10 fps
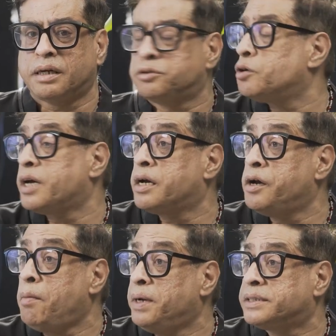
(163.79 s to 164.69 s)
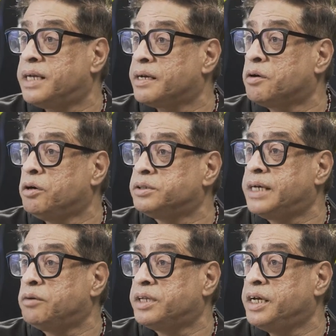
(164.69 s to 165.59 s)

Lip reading: took economics like a good South